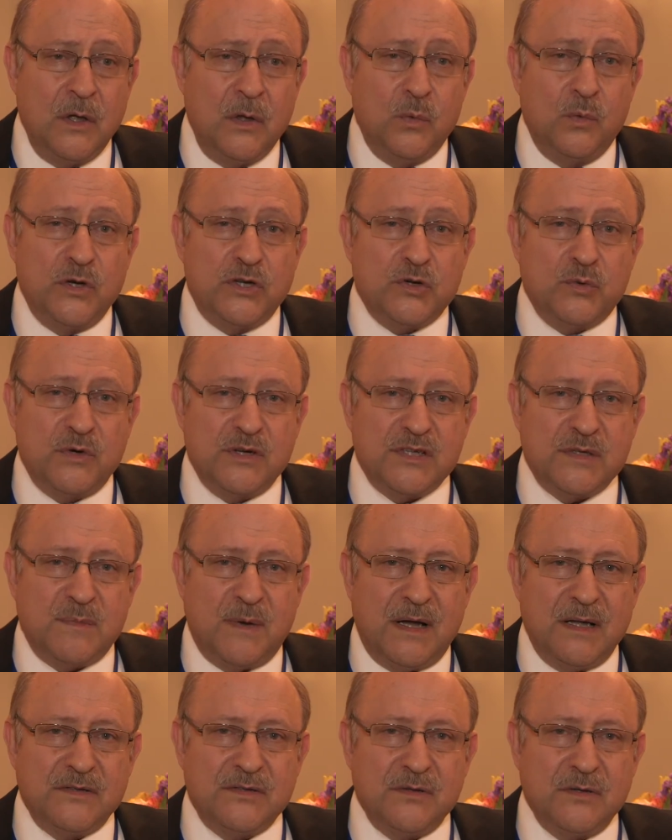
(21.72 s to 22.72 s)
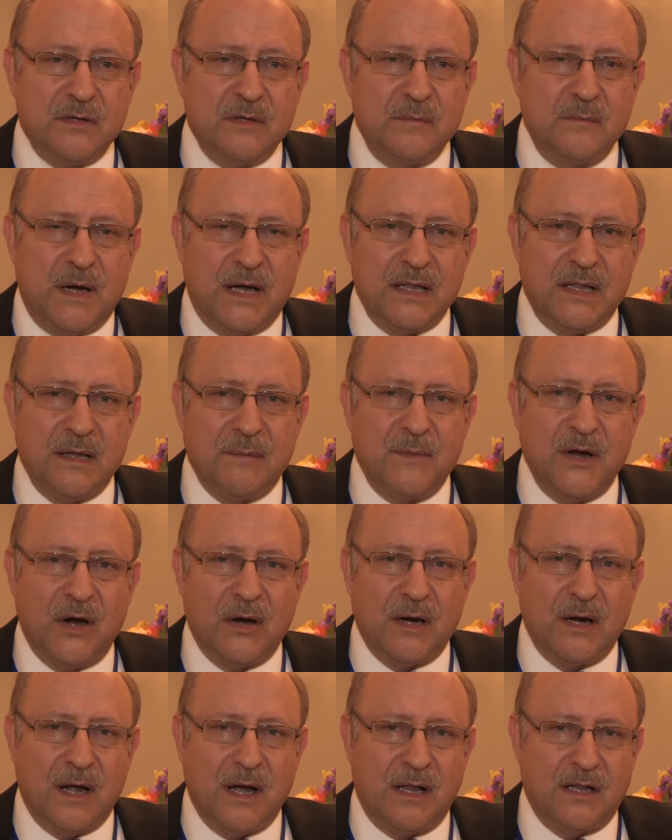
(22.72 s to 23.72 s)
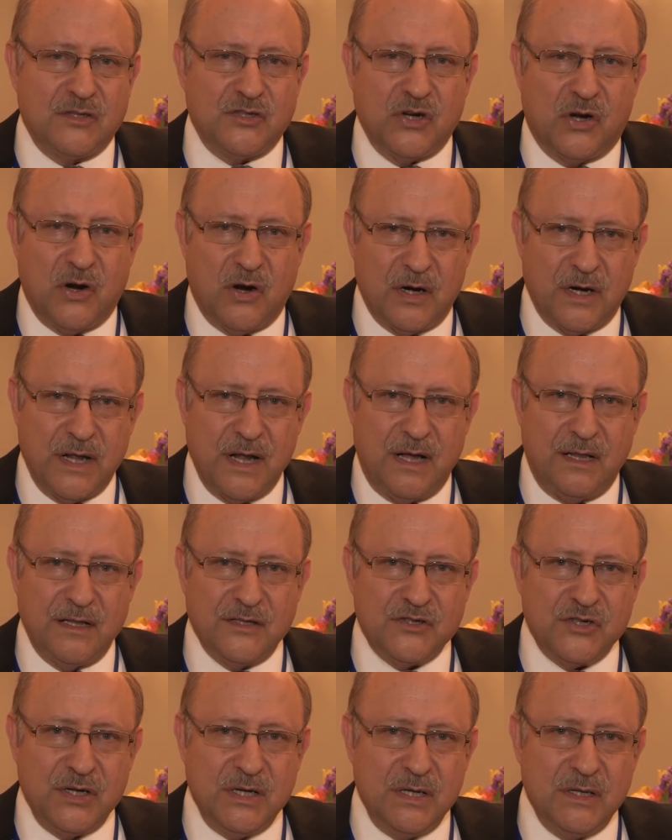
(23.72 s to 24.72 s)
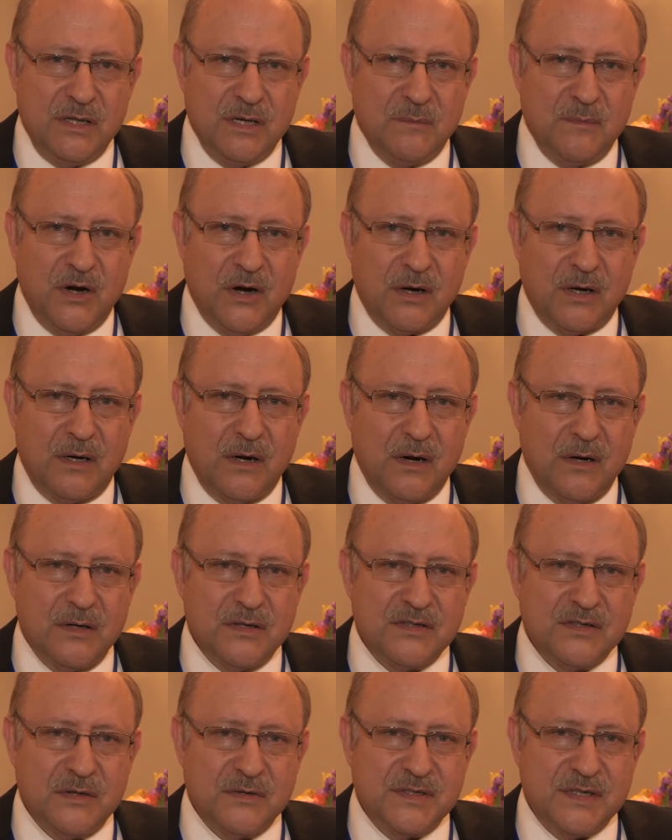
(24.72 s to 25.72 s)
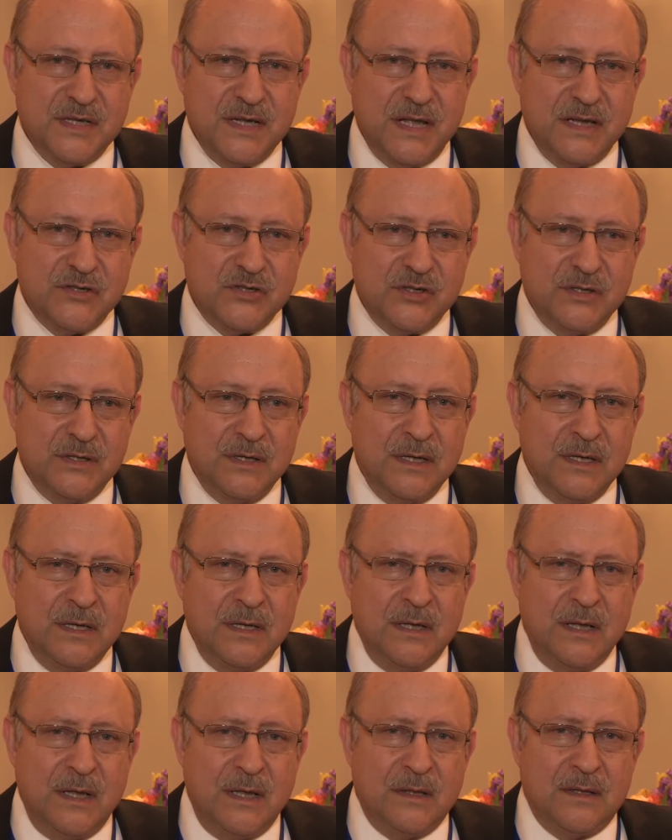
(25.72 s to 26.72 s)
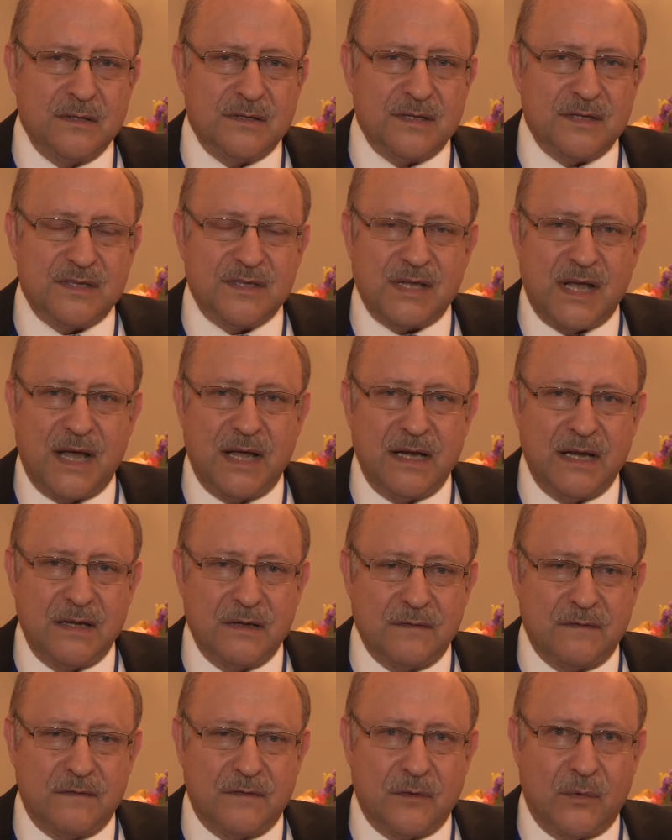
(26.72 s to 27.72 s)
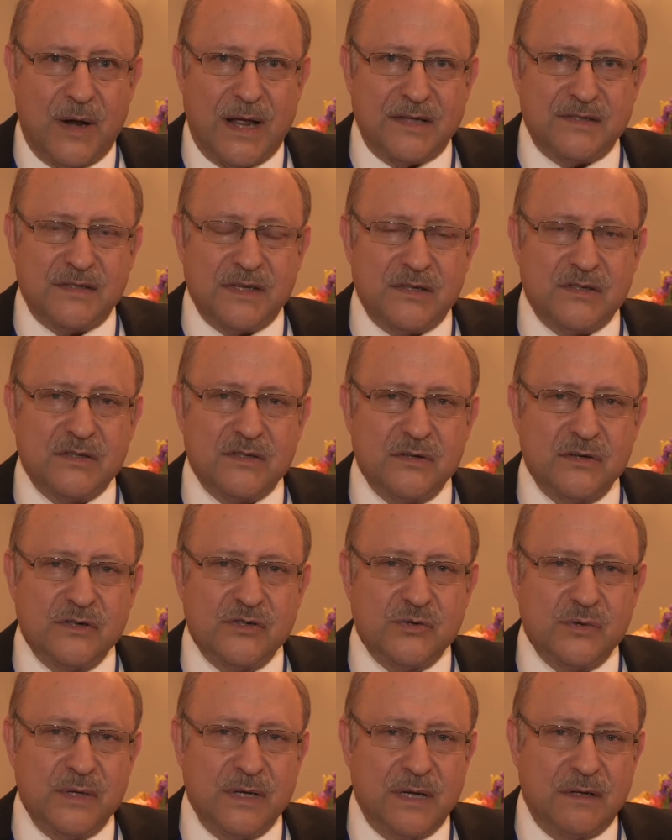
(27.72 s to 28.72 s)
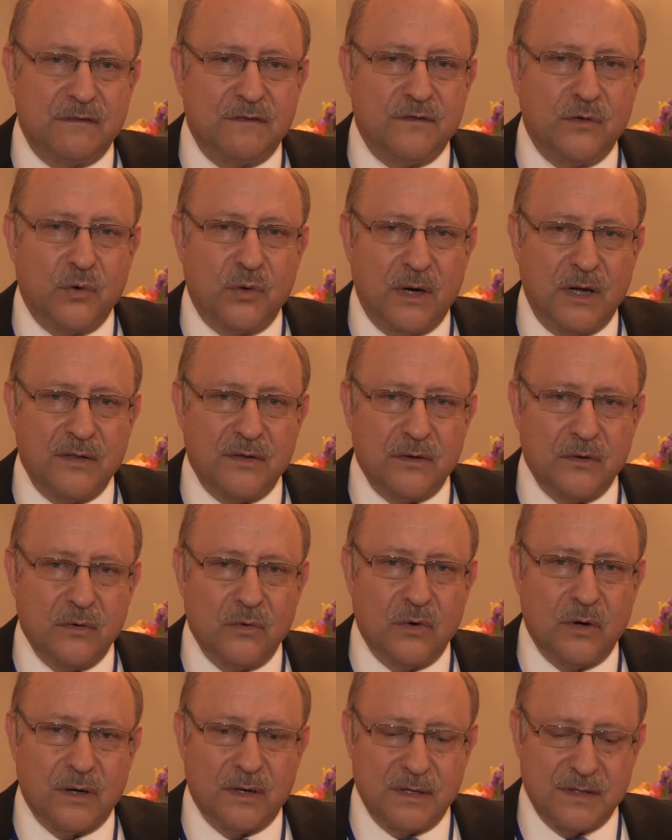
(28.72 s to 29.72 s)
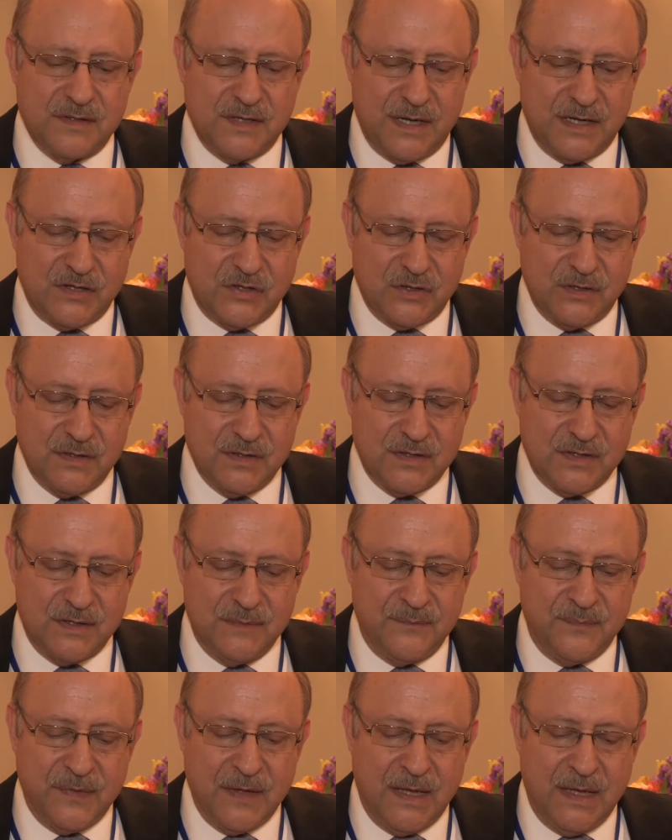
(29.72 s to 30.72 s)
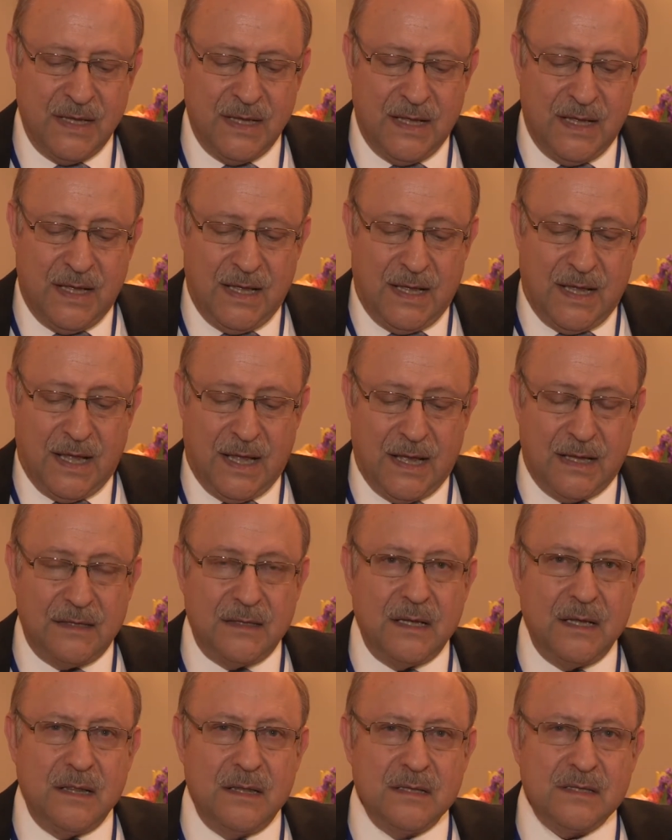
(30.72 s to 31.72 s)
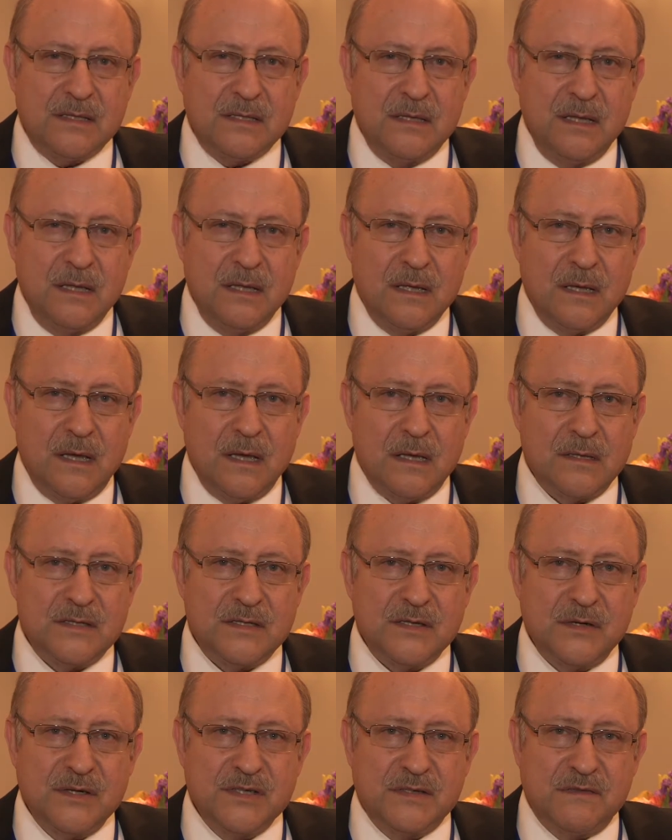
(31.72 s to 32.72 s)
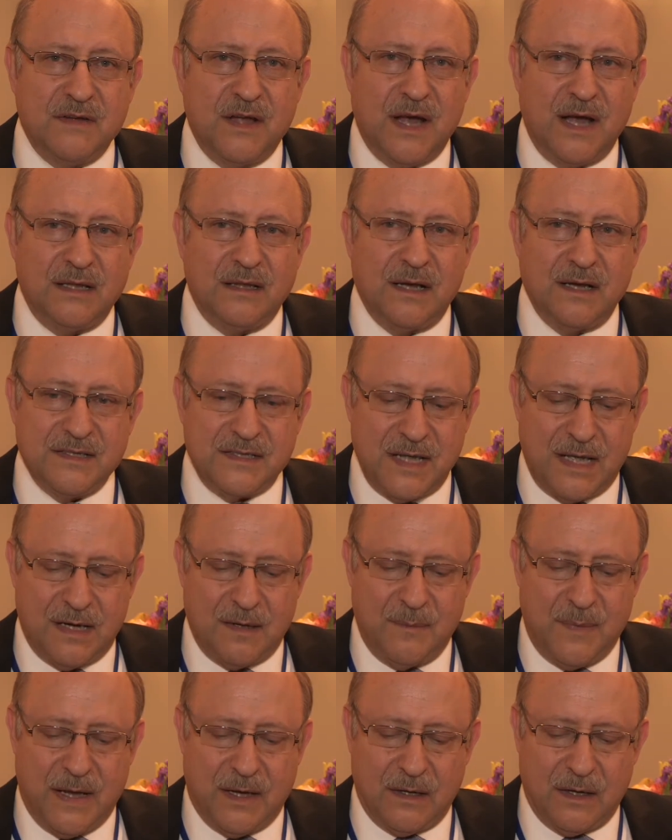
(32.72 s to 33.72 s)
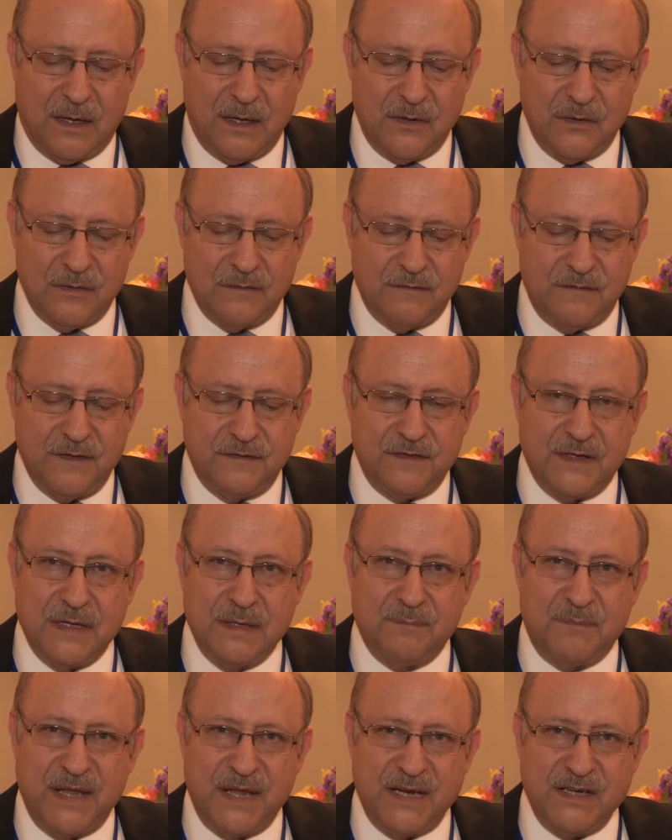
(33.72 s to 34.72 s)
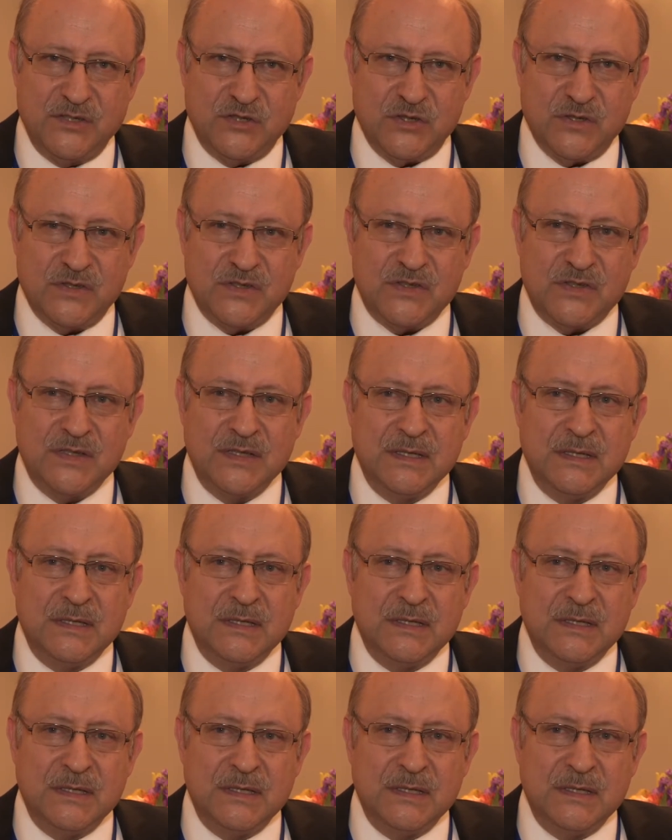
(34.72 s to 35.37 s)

which were sponsored by the American College of Cardiology, the American Heart Association, the Society of Thoracic Surgery, and four other organizations. And this uh, series of guidelines had about 150 pages.